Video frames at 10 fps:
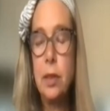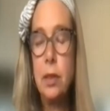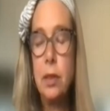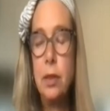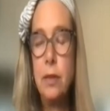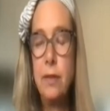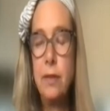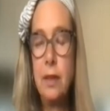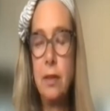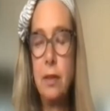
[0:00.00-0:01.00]
you
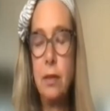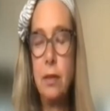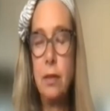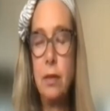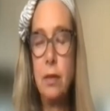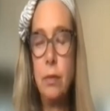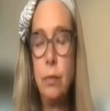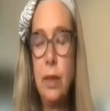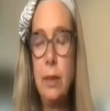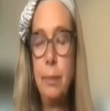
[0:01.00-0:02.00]
said
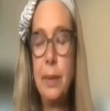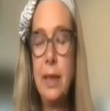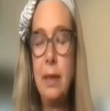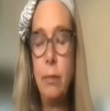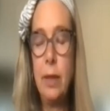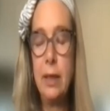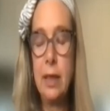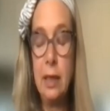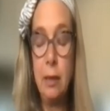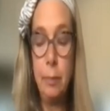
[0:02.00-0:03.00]
we believe in
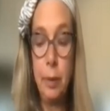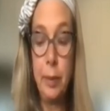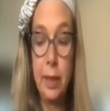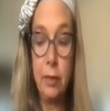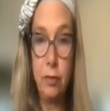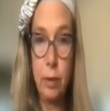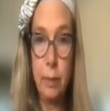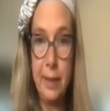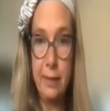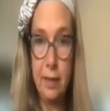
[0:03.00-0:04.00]
Kiloby, we go to our
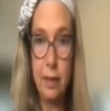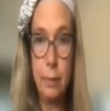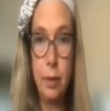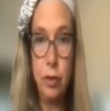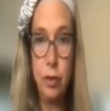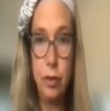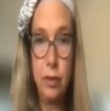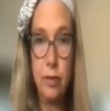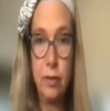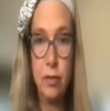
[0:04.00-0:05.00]
basic
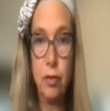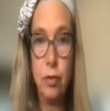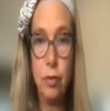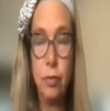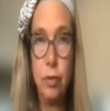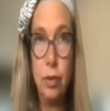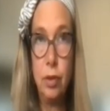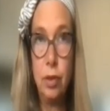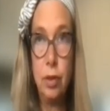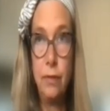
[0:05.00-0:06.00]
emotions to
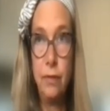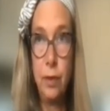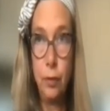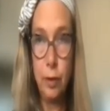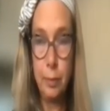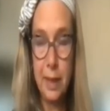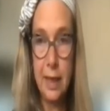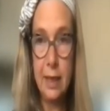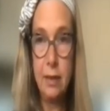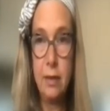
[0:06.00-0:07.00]
feel them
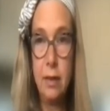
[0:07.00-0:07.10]
again,